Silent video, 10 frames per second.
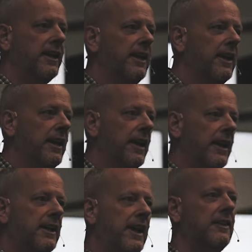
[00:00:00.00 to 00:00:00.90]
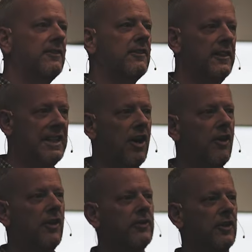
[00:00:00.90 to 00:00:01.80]
it against the
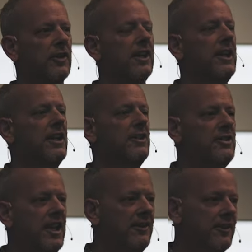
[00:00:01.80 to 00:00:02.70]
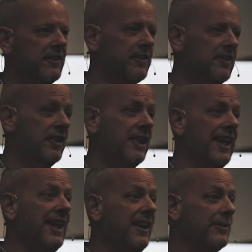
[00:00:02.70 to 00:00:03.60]
altar, Jesus took
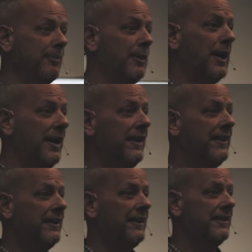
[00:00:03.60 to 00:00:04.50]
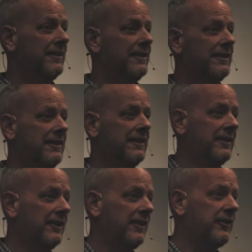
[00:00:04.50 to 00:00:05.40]
his blood
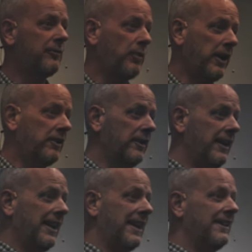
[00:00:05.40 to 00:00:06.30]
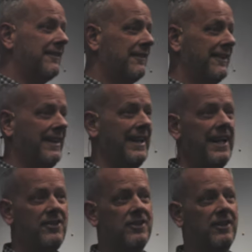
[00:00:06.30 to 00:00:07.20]
and sprinkled it against the
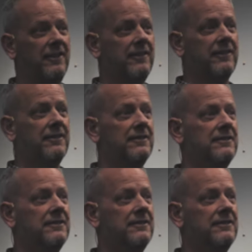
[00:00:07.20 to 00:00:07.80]
nations.